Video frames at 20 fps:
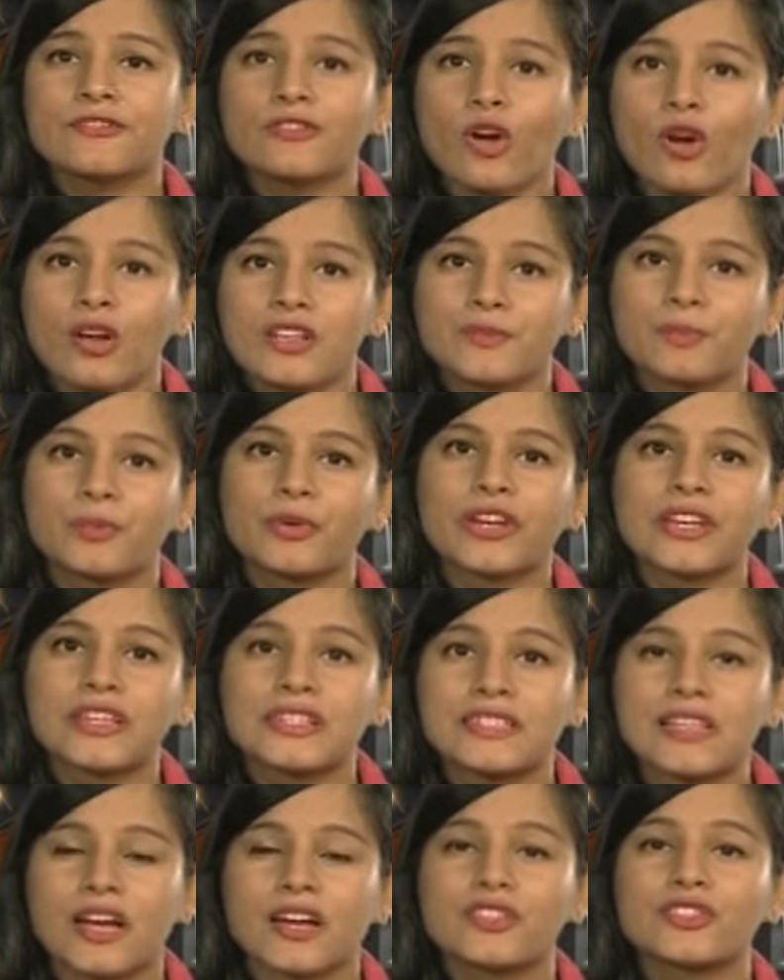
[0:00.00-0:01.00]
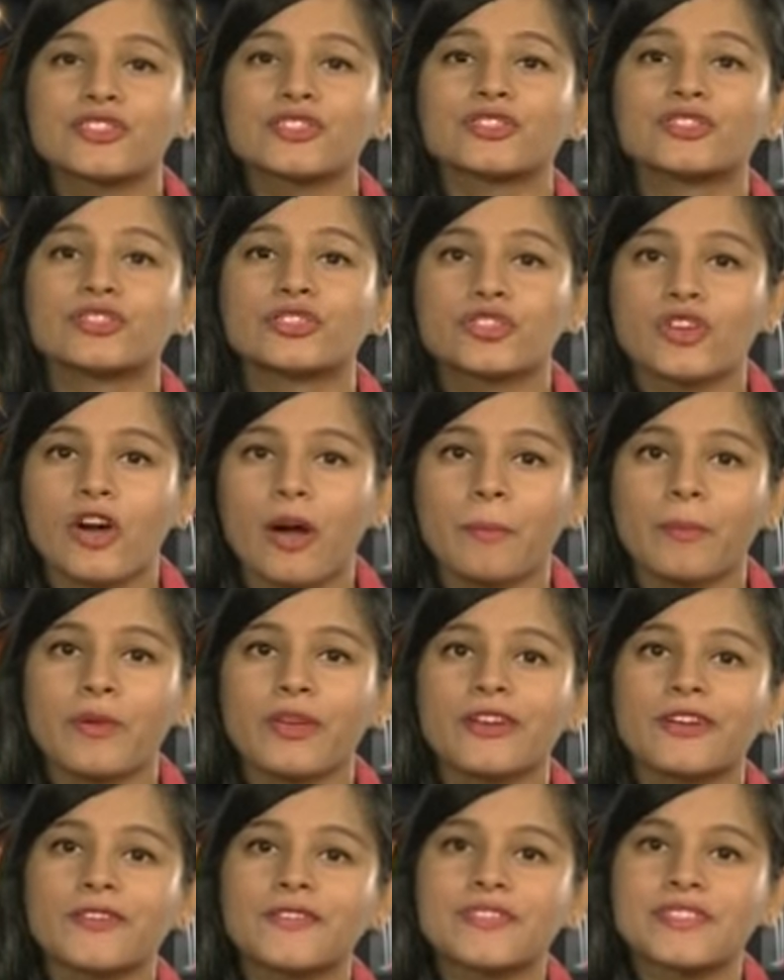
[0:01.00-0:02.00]
course brings us to the
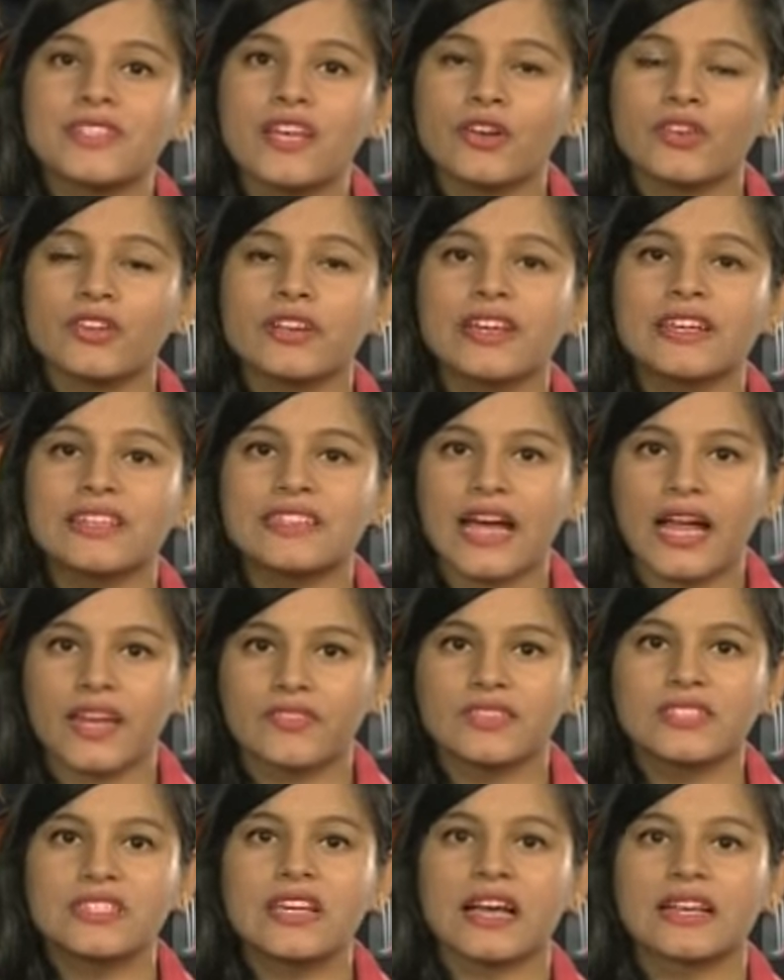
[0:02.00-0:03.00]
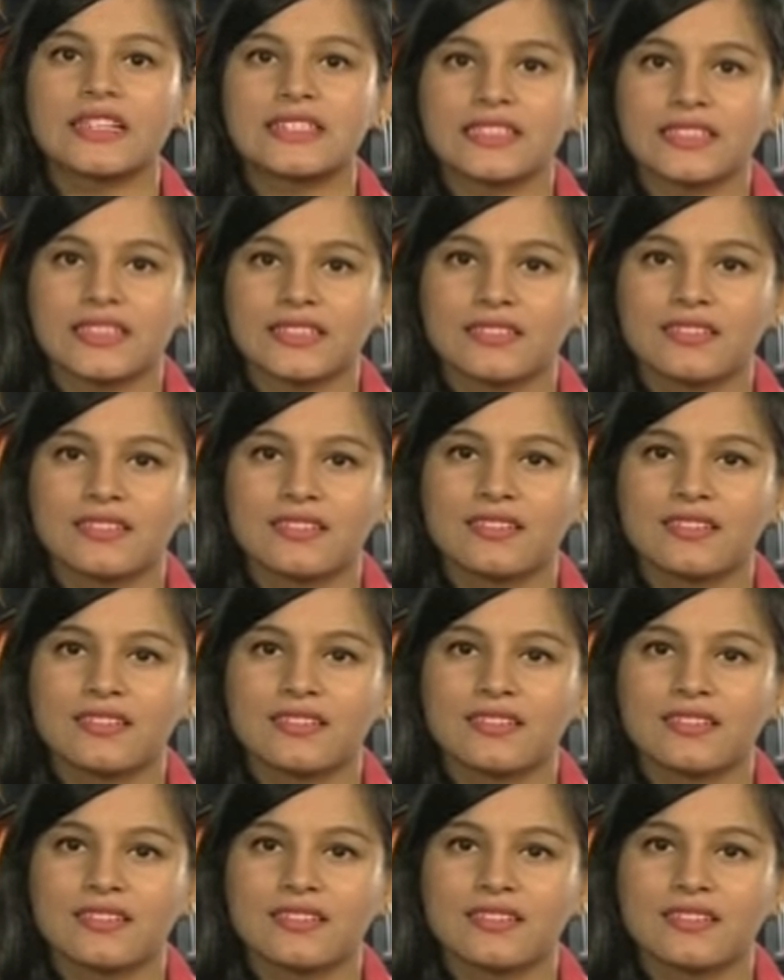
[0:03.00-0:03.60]
topic of surrogate advertising.